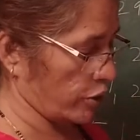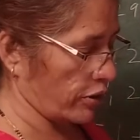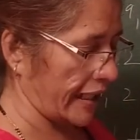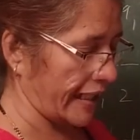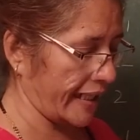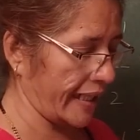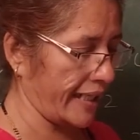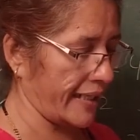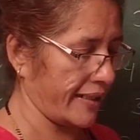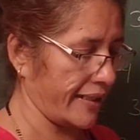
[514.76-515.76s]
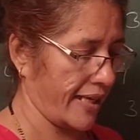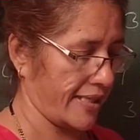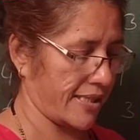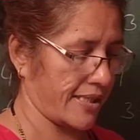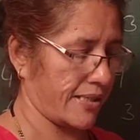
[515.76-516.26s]
Do you agree?
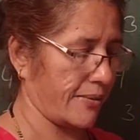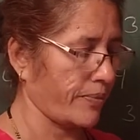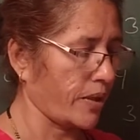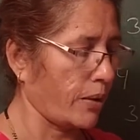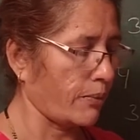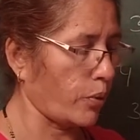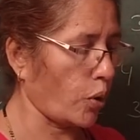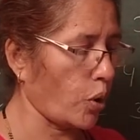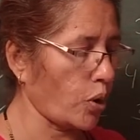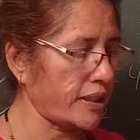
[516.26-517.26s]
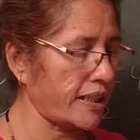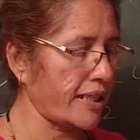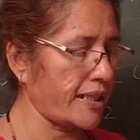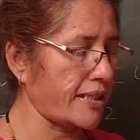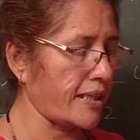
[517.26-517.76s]
Yes. Both
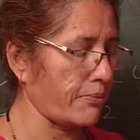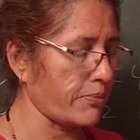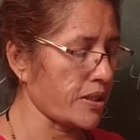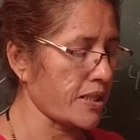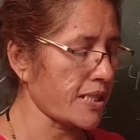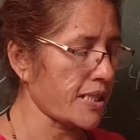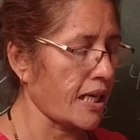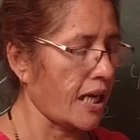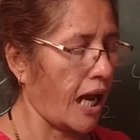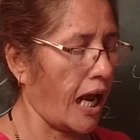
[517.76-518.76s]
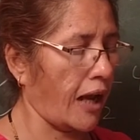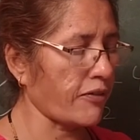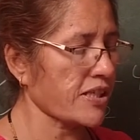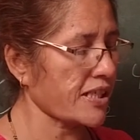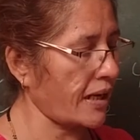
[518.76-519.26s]
the numbers have
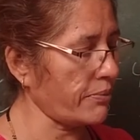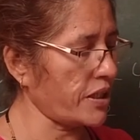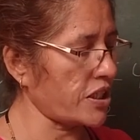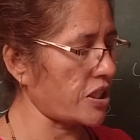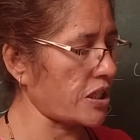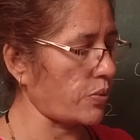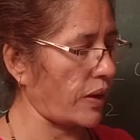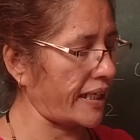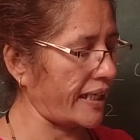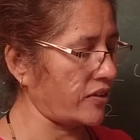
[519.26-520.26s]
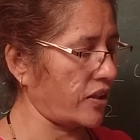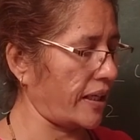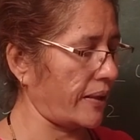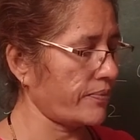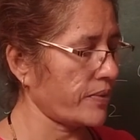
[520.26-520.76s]
same digits 1 and
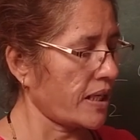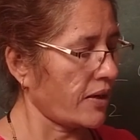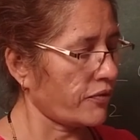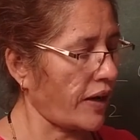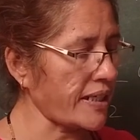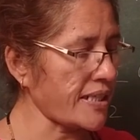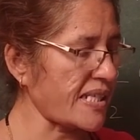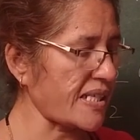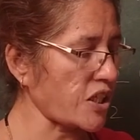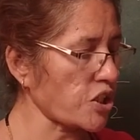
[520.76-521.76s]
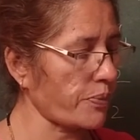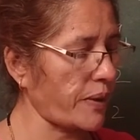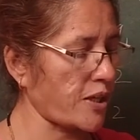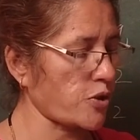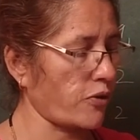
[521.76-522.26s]
3. Find such
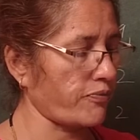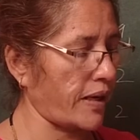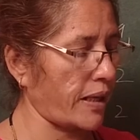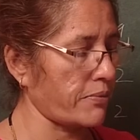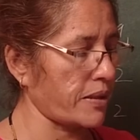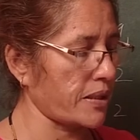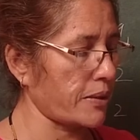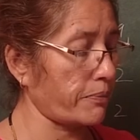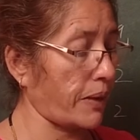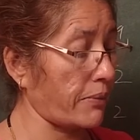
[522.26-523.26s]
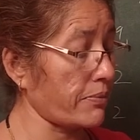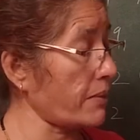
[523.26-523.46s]
pairs of prime